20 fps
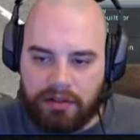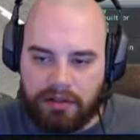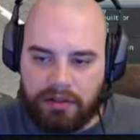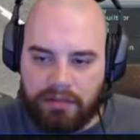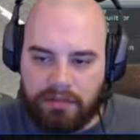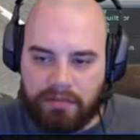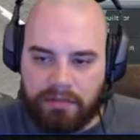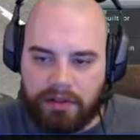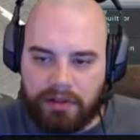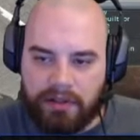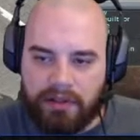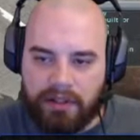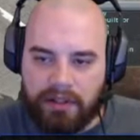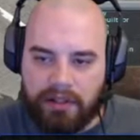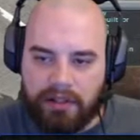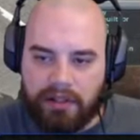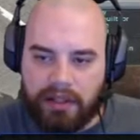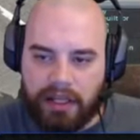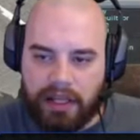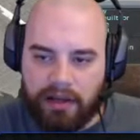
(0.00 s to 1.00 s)
building.
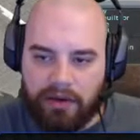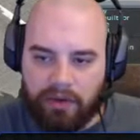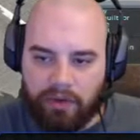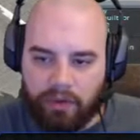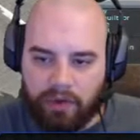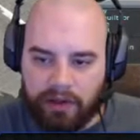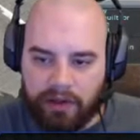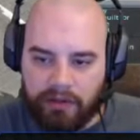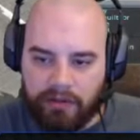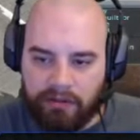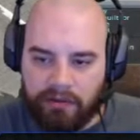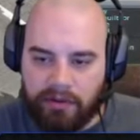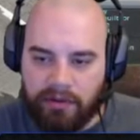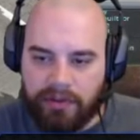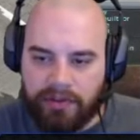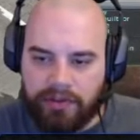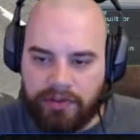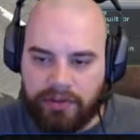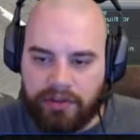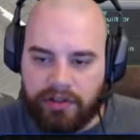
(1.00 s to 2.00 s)
What
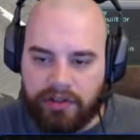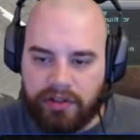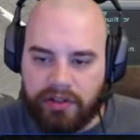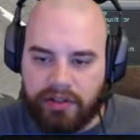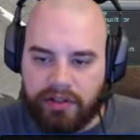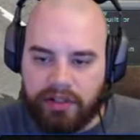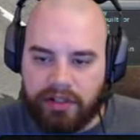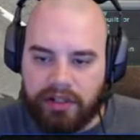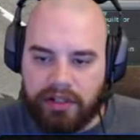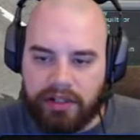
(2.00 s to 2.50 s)
looks good here?